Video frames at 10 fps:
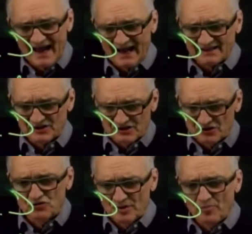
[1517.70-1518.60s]
x
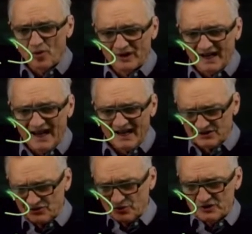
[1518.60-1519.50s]
to the point
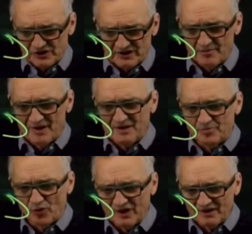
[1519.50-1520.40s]
x, which is the
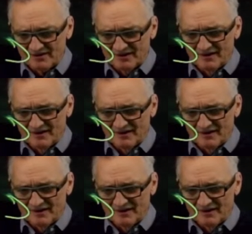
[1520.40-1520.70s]
midpoint,